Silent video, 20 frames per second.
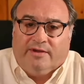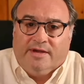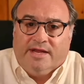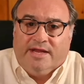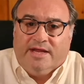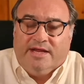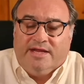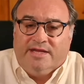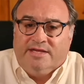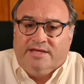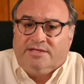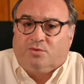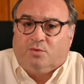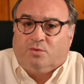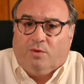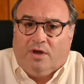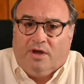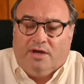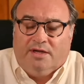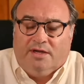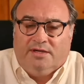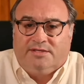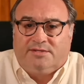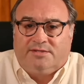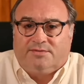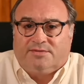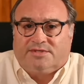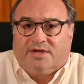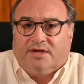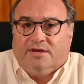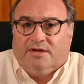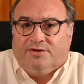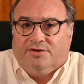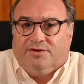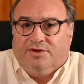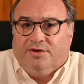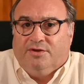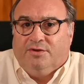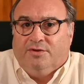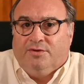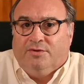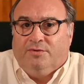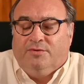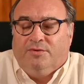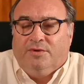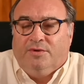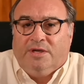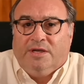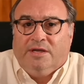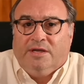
is, was, was going to do.